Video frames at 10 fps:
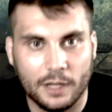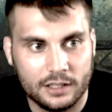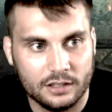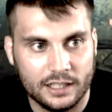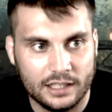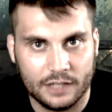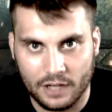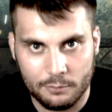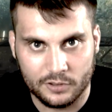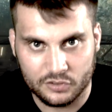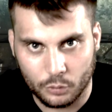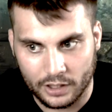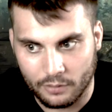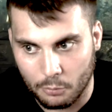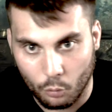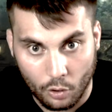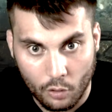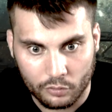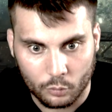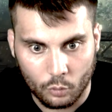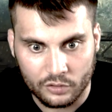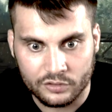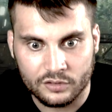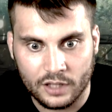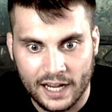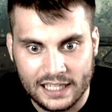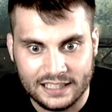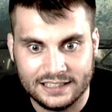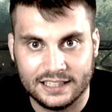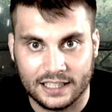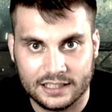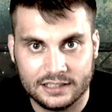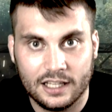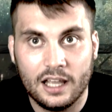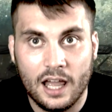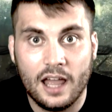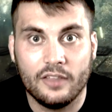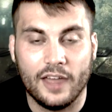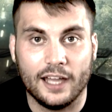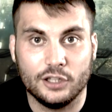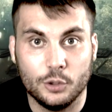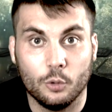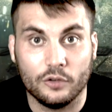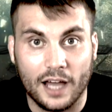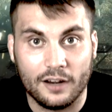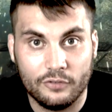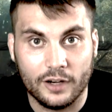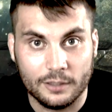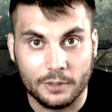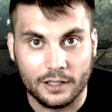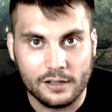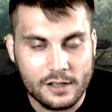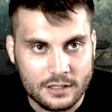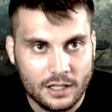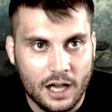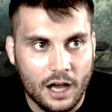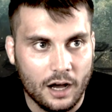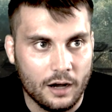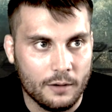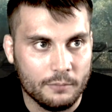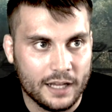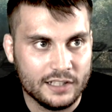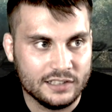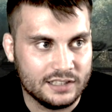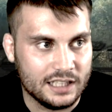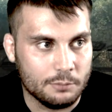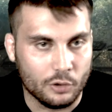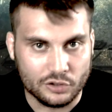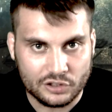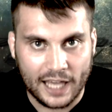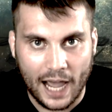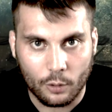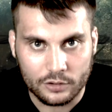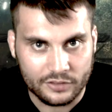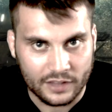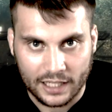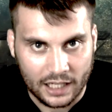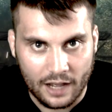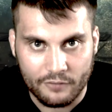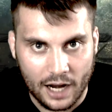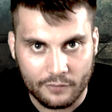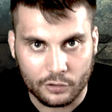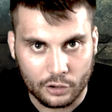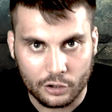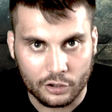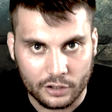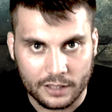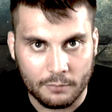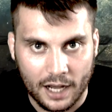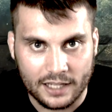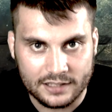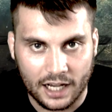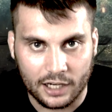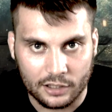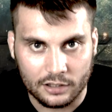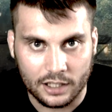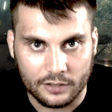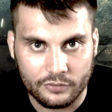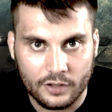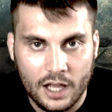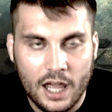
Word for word: speculating that if I miss weight, if I'm over 186, that you will not fight me. Um, that is the most coward thing I've ever heard in my entire life.